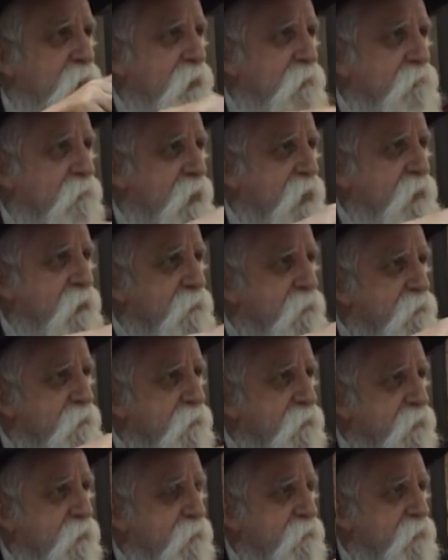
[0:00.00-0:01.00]
ran
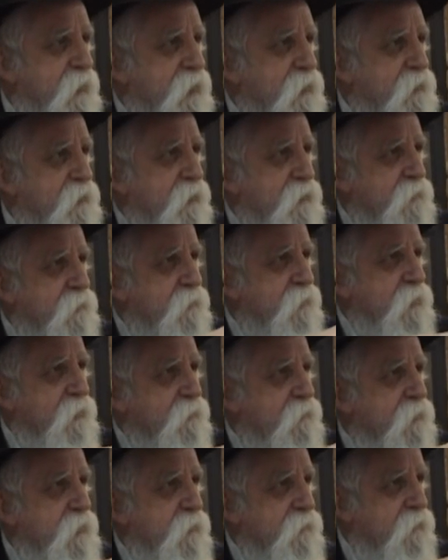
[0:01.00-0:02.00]
around to
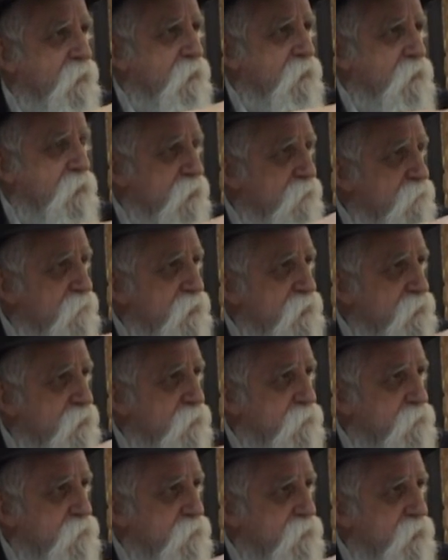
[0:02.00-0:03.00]
wherever he felt the Rizal
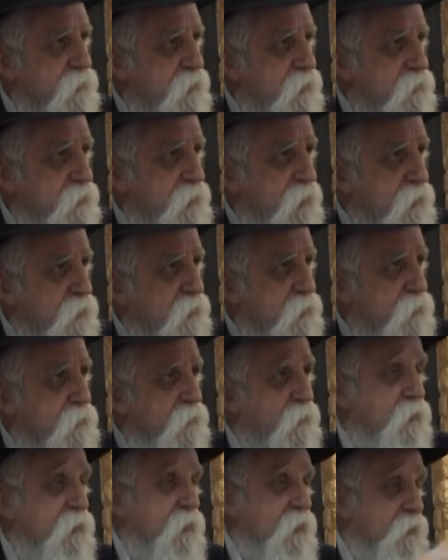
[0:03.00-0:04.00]
was going home,
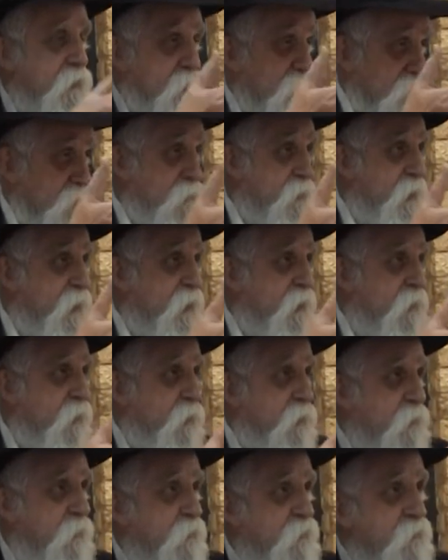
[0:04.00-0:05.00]
or he was already at
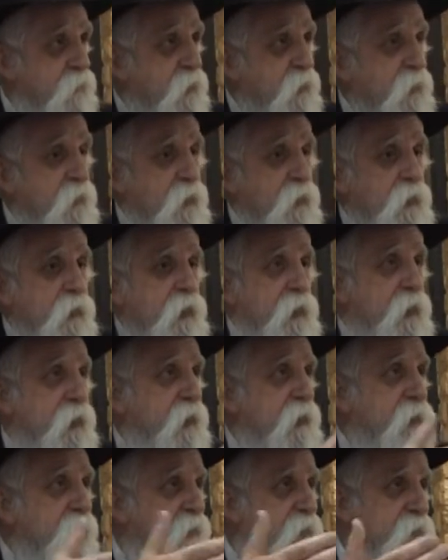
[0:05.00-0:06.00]
home. And
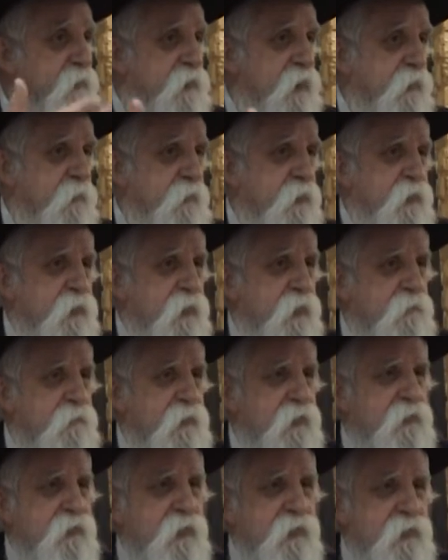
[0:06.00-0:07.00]
he intercepted the
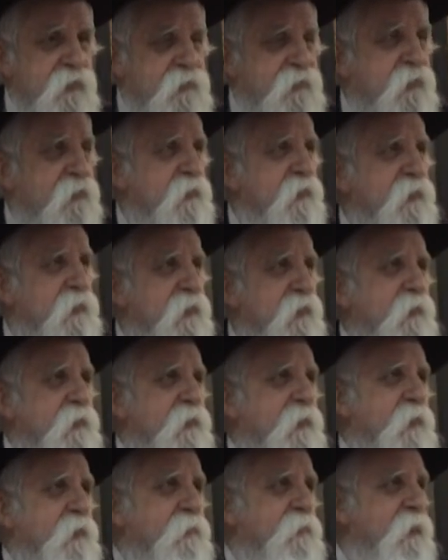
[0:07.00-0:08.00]
Rizal and he said,
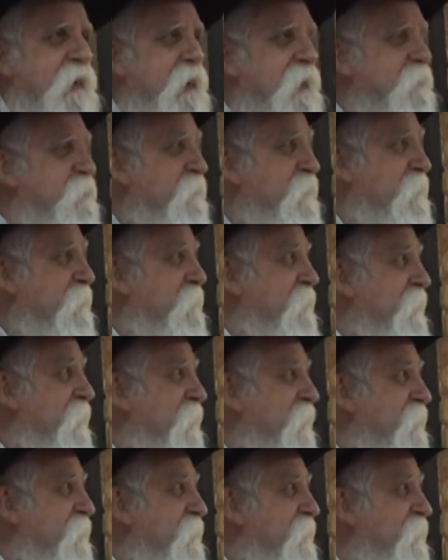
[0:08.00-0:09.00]
what happened to me?
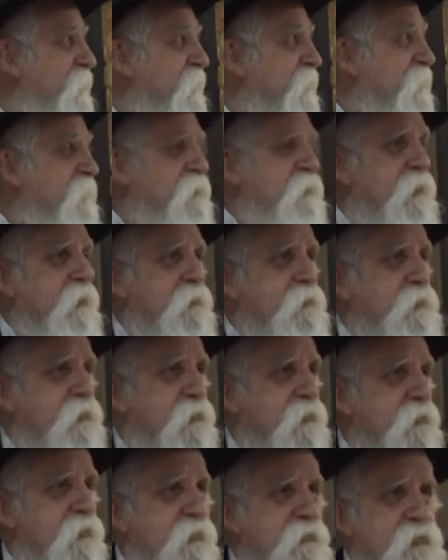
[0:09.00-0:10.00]
I dropped
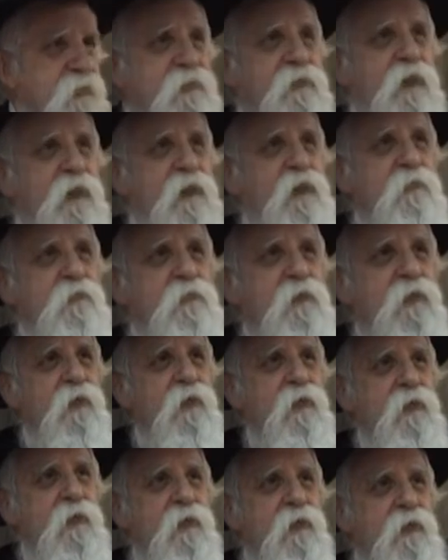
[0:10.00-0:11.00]
to sleep.
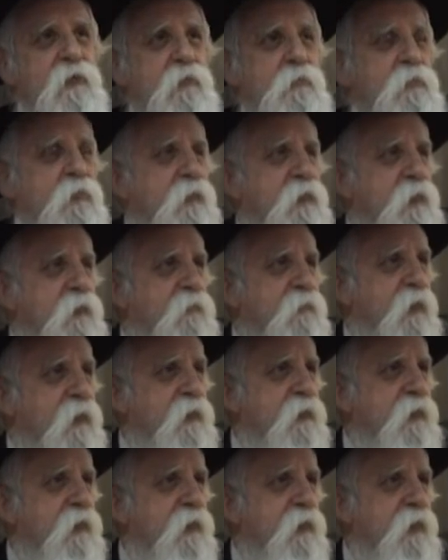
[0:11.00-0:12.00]
I've been
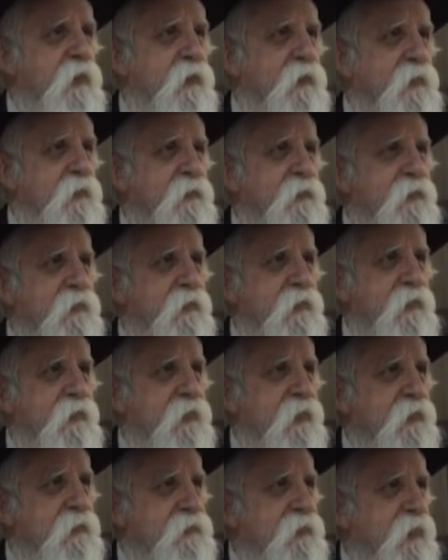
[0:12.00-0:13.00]
gefallen
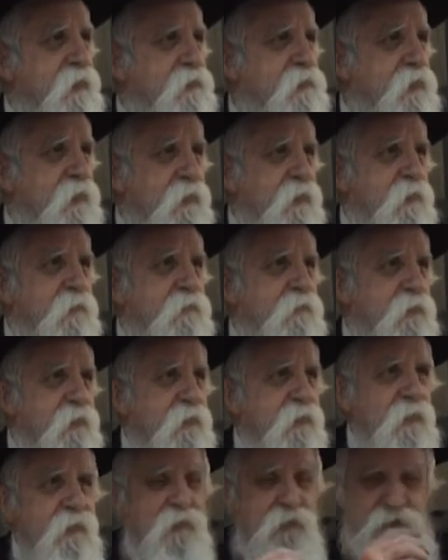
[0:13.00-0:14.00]
as I schlaf.
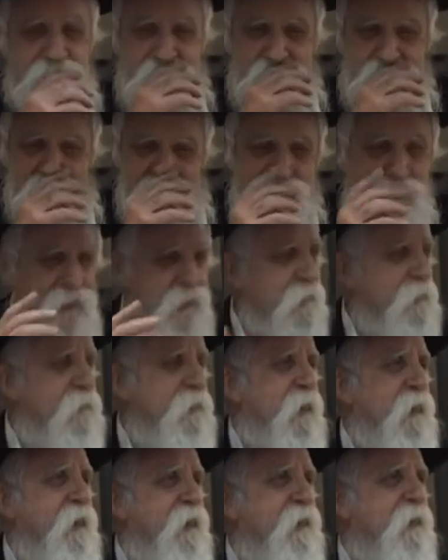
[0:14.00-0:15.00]

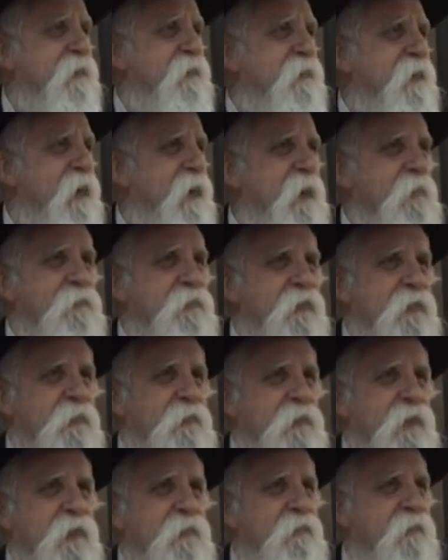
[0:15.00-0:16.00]
How does that happen to
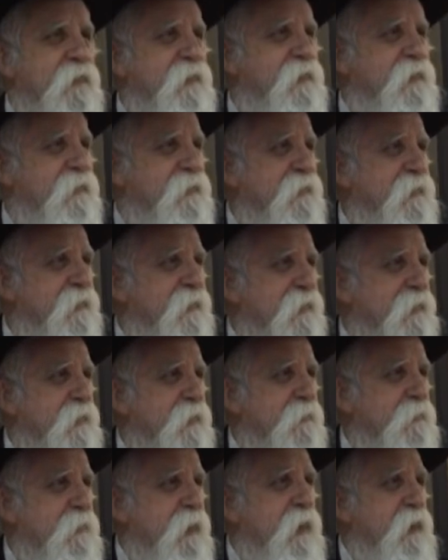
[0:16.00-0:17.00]
me? Why
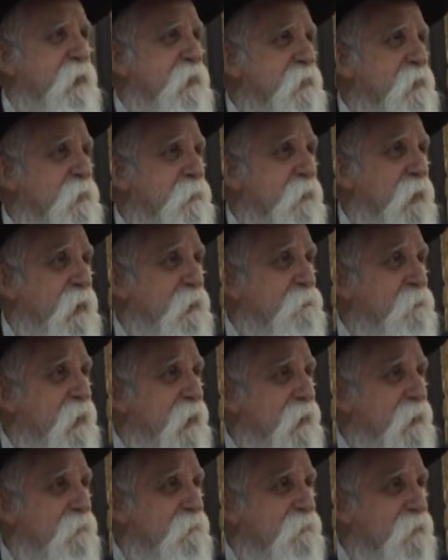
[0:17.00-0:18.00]
didn't you wake me
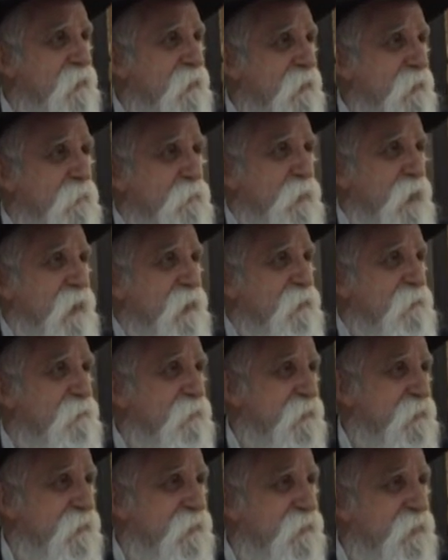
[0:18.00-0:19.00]
up? You passed
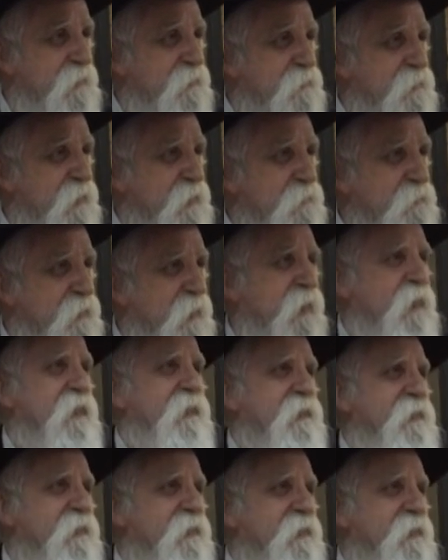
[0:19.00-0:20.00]
with the Talmudim, why
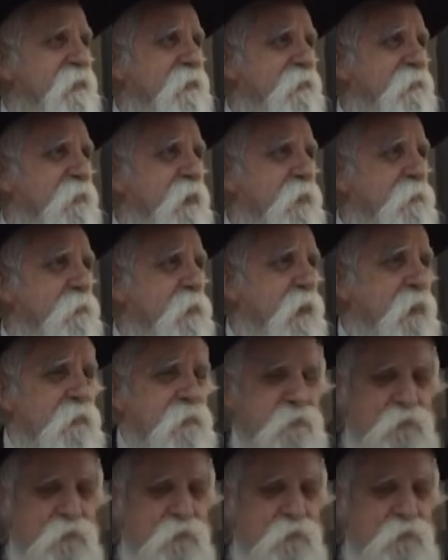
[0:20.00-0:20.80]
didn't you wake me up?